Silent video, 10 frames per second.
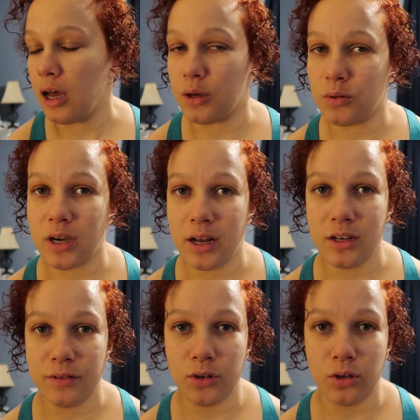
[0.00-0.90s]
It was kind
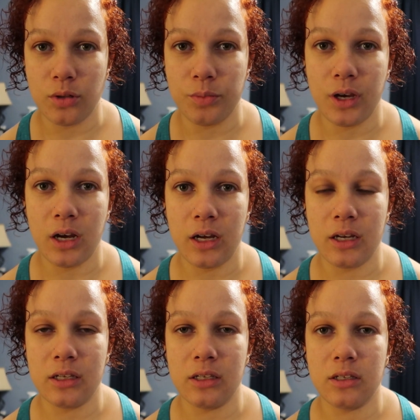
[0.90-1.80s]
of difficult
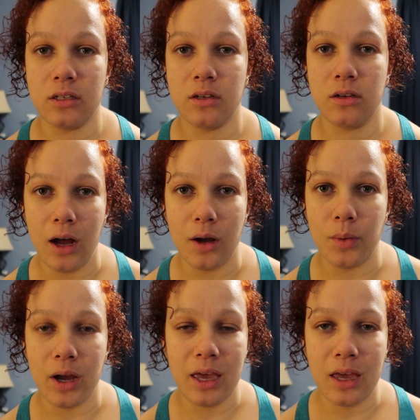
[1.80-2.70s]
because
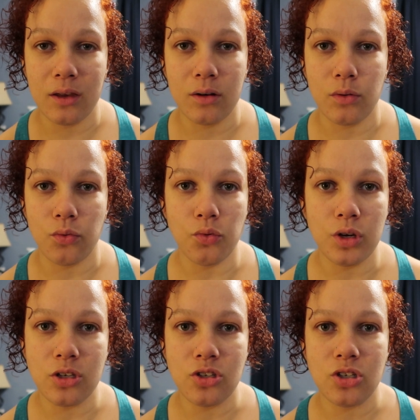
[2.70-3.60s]
I can't
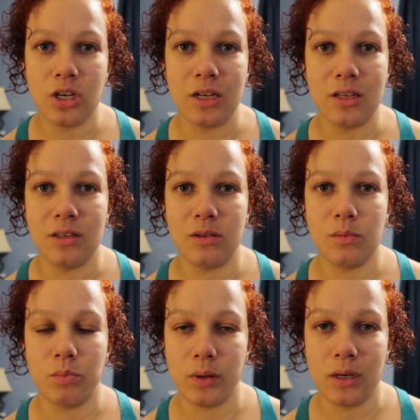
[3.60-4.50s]
reach in
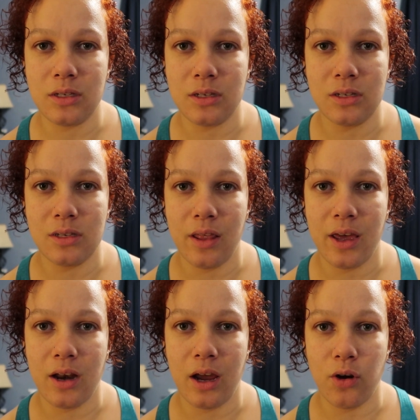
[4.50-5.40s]
places
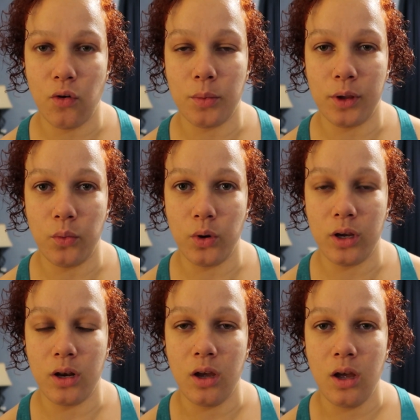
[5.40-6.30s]
that I normally
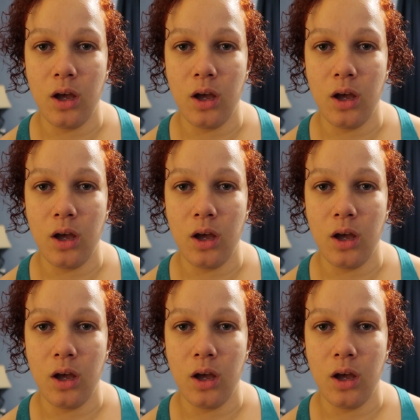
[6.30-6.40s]
would,